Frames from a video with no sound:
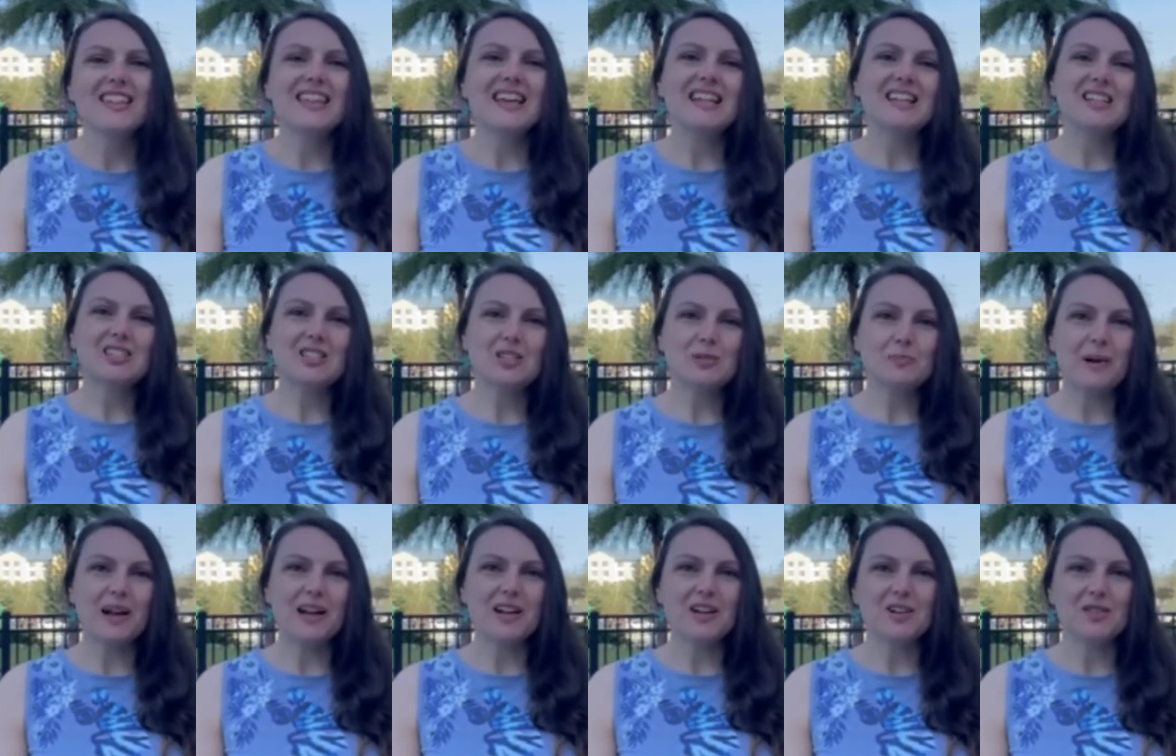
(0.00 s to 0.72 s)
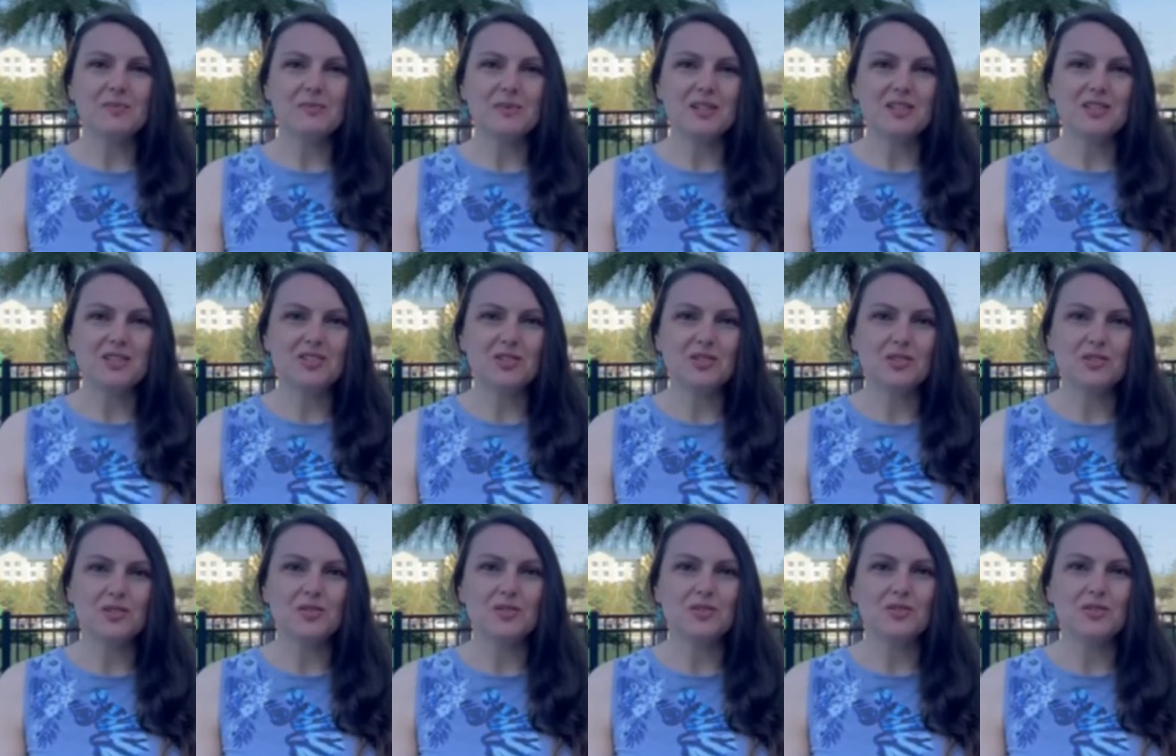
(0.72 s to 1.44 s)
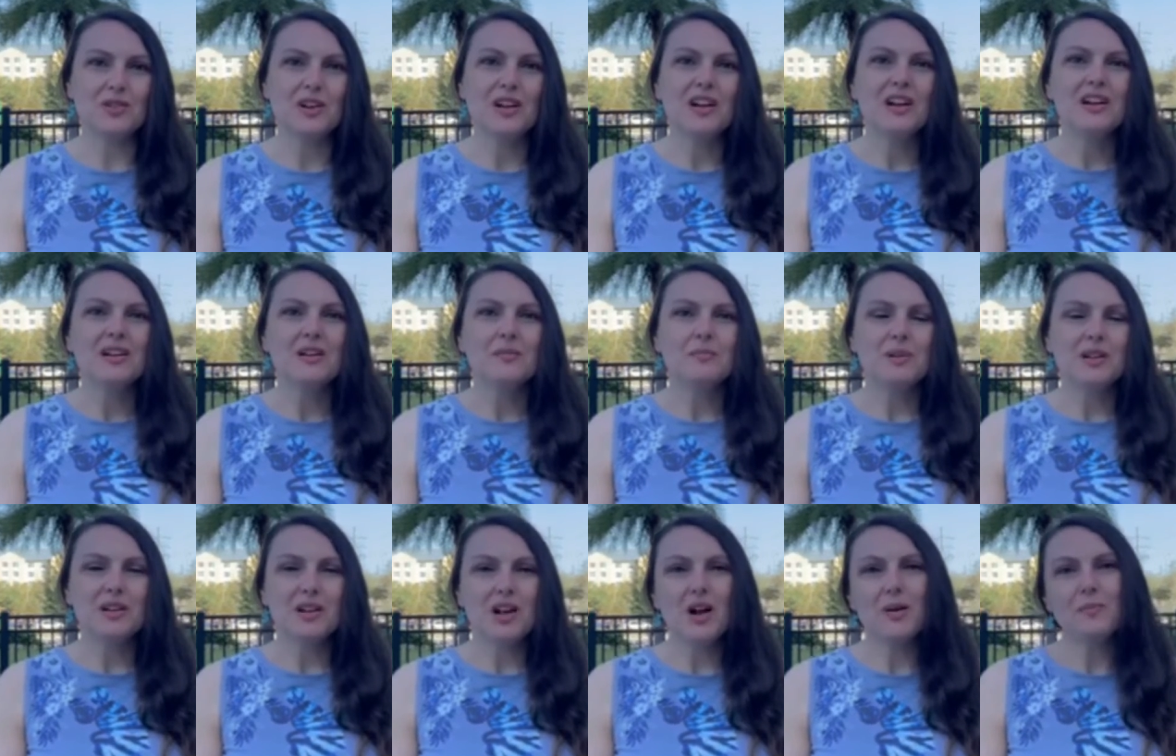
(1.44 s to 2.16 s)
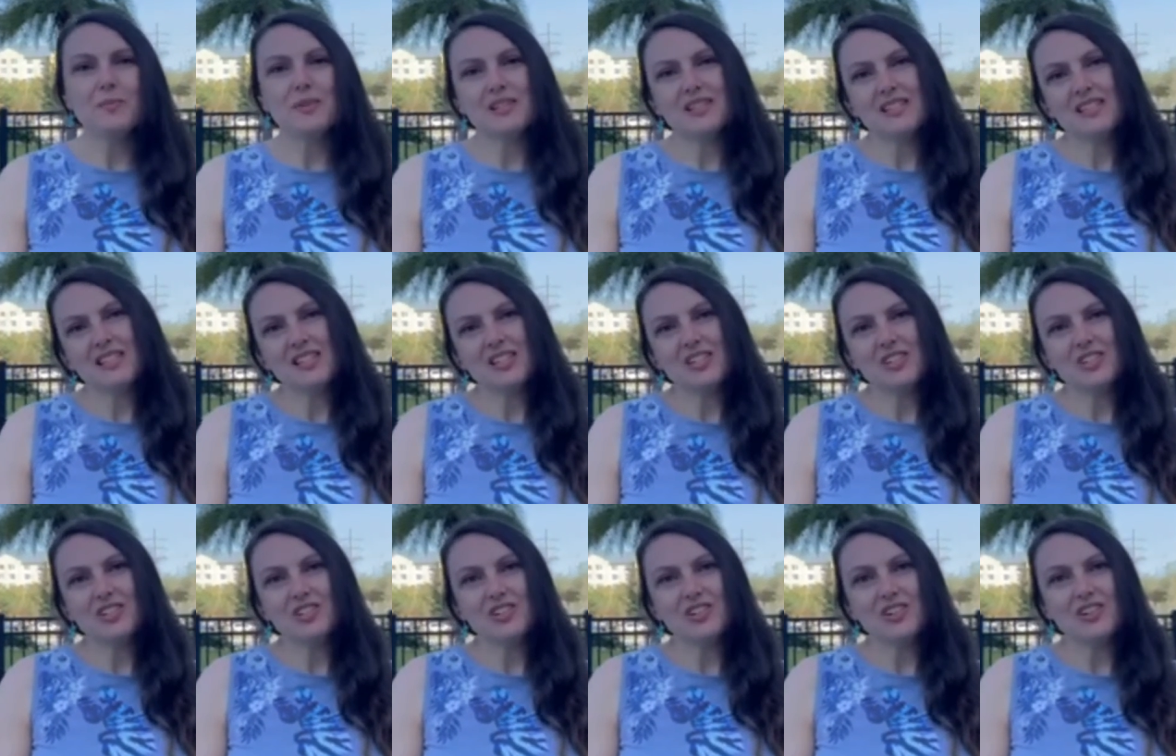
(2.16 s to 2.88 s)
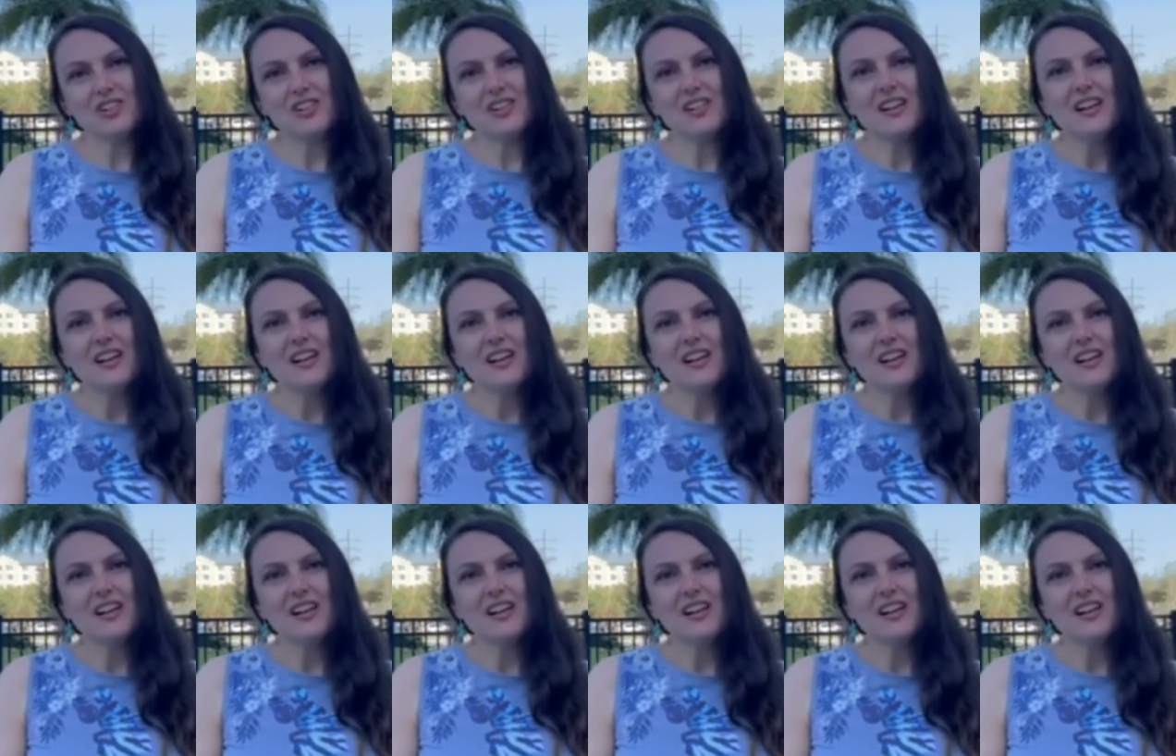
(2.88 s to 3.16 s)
that inspired me to become a teacher.